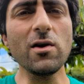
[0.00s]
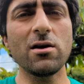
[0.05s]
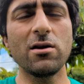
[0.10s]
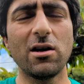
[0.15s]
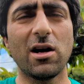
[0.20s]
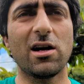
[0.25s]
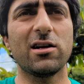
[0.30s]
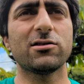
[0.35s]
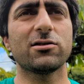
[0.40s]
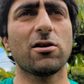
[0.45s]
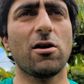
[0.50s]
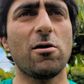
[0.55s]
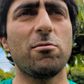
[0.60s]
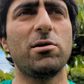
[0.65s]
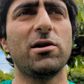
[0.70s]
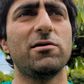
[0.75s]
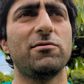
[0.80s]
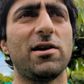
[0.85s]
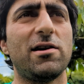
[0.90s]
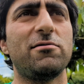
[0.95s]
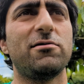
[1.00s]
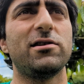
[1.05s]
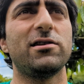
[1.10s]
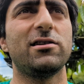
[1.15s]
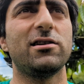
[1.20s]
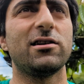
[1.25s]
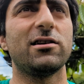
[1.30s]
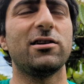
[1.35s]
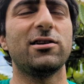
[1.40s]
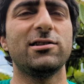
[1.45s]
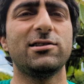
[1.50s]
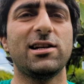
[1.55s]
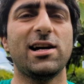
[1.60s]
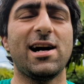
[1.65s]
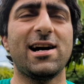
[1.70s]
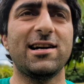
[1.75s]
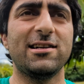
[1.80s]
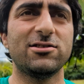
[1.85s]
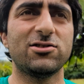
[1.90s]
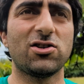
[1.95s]
has got a bit of everything, because it
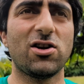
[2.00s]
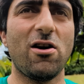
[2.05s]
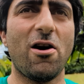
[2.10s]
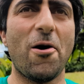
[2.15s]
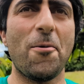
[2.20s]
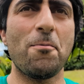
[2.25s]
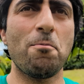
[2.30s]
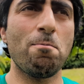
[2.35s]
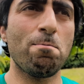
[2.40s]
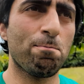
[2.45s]
has got